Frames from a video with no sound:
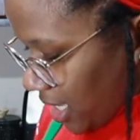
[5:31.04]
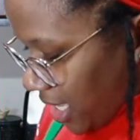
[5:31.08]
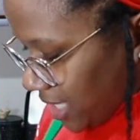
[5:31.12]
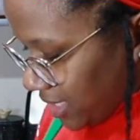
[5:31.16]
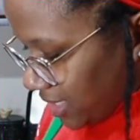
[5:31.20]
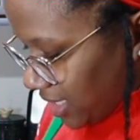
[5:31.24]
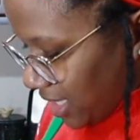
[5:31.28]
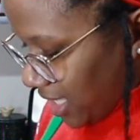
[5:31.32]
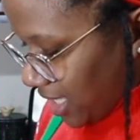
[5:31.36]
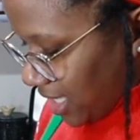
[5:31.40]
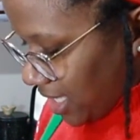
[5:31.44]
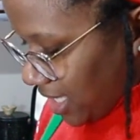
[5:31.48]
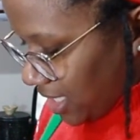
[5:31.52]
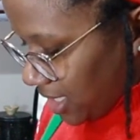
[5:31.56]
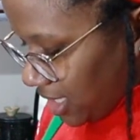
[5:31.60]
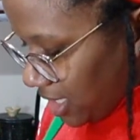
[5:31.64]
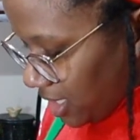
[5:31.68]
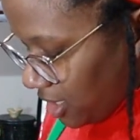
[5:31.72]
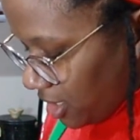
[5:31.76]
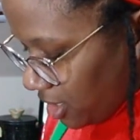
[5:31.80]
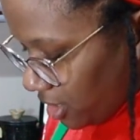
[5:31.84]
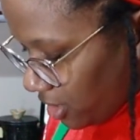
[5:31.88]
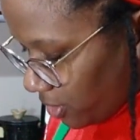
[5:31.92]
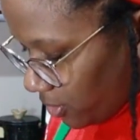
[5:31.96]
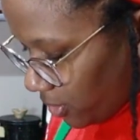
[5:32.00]
And then
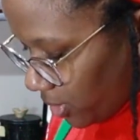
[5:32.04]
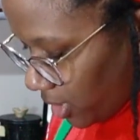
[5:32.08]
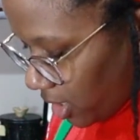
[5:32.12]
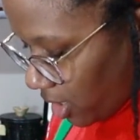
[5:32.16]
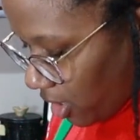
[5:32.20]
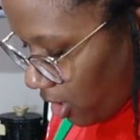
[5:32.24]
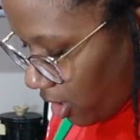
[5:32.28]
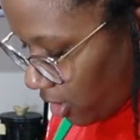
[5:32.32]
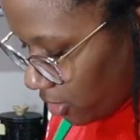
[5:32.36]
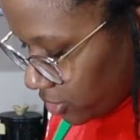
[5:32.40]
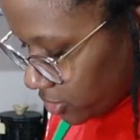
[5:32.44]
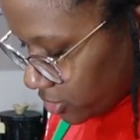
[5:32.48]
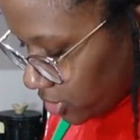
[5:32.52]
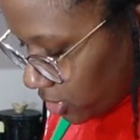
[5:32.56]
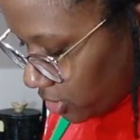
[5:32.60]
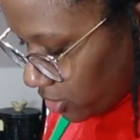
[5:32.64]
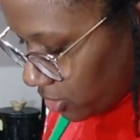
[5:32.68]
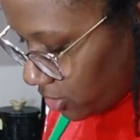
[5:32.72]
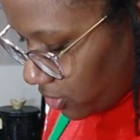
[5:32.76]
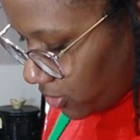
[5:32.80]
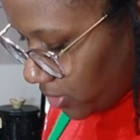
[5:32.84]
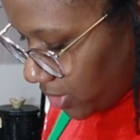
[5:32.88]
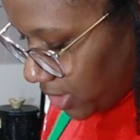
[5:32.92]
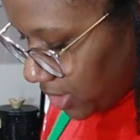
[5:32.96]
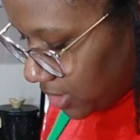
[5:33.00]
we're also
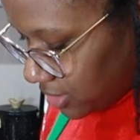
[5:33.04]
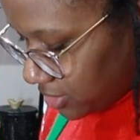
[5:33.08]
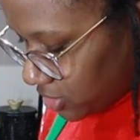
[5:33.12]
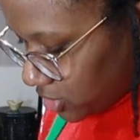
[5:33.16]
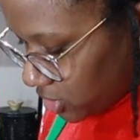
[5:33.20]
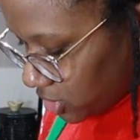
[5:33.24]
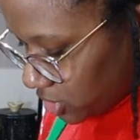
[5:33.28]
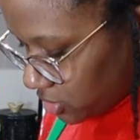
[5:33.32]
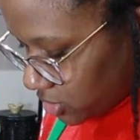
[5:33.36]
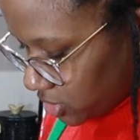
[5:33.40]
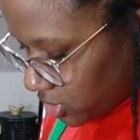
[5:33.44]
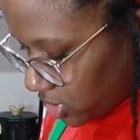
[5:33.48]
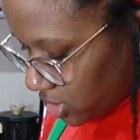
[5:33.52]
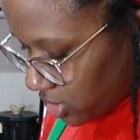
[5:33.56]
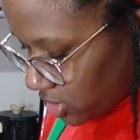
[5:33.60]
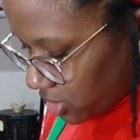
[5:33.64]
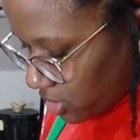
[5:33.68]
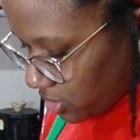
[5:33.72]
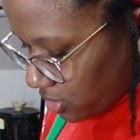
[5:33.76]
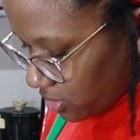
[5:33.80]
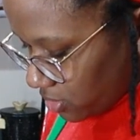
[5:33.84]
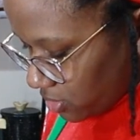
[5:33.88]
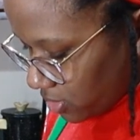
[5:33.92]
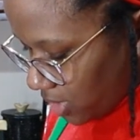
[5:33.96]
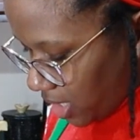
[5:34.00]
going to
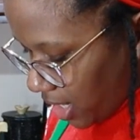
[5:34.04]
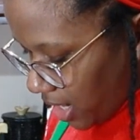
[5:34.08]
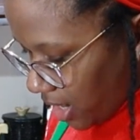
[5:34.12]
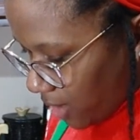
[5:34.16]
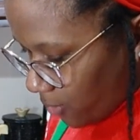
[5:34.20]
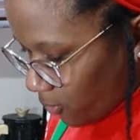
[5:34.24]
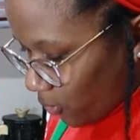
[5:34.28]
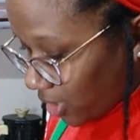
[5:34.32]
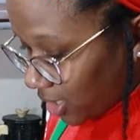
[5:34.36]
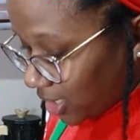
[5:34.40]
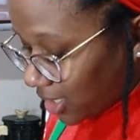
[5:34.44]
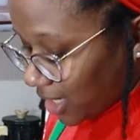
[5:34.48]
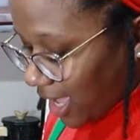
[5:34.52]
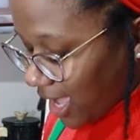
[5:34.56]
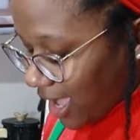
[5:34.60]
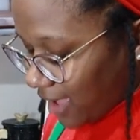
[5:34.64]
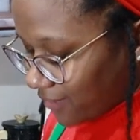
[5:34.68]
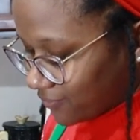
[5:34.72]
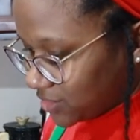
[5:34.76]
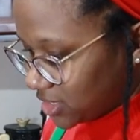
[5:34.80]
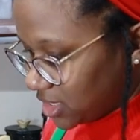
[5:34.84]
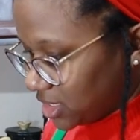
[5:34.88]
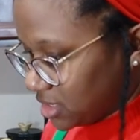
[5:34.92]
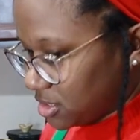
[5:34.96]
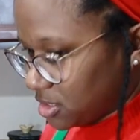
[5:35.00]
do
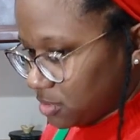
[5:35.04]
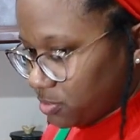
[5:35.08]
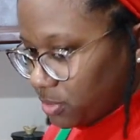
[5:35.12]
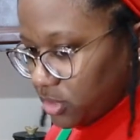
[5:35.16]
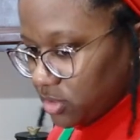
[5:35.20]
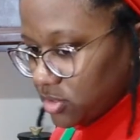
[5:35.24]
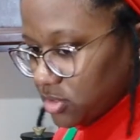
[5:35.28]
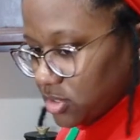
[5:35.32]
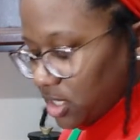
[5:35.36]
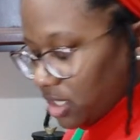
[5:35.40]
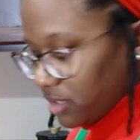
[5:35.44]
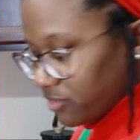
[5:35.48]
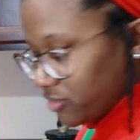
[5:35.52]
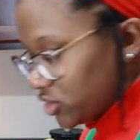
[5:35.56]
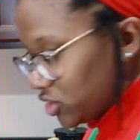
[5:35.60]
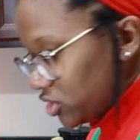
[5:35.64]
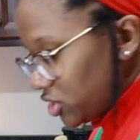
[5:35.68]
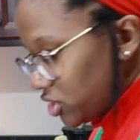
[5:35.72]
1.5 teaspoons of